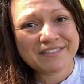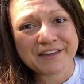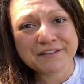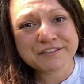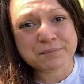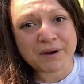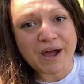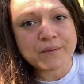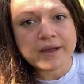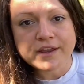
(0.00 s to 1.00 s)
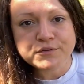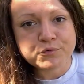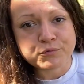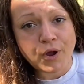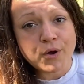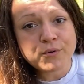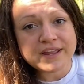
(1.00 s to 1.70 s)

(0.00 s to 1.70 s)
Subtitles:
They'll sprout and grow